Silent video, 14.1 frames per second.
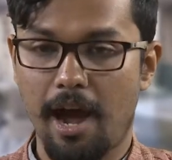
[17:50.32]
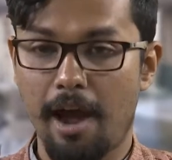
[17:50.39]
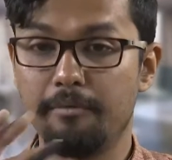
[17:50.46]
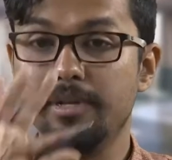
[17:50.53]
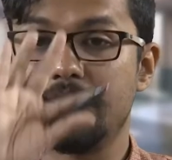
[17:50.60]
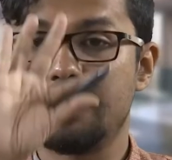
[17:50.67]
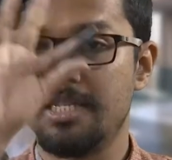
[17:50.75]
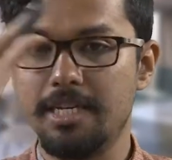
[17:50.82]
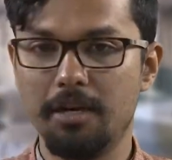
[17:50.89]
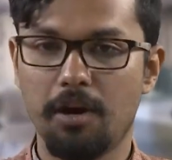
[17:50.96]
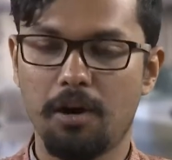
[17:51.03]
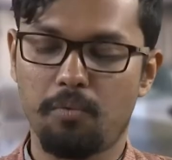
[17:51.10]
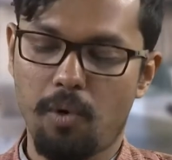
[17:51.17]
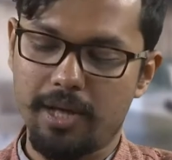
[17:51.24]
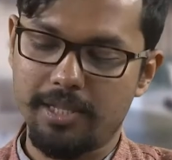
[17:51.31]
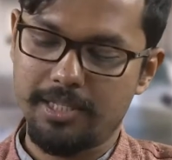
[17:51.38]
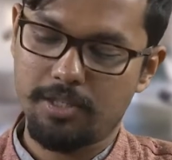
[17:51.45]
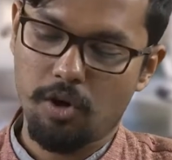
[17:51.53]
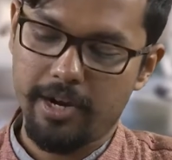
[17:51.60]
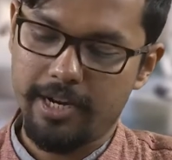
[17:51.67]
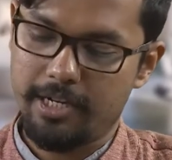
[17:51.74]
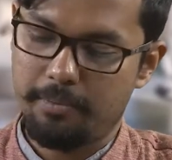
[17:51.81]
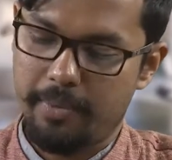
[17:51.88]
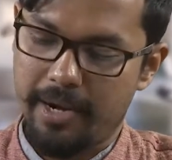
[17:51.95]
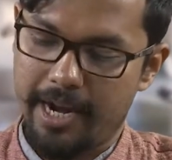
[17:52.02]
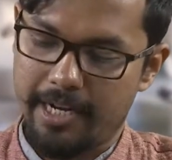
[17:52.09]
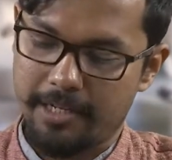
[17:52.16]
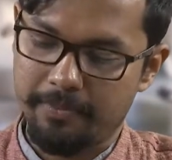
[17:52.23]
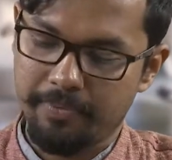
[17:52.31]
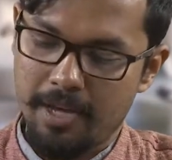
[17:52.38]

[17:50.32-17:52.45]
I will see a uh, one solid plate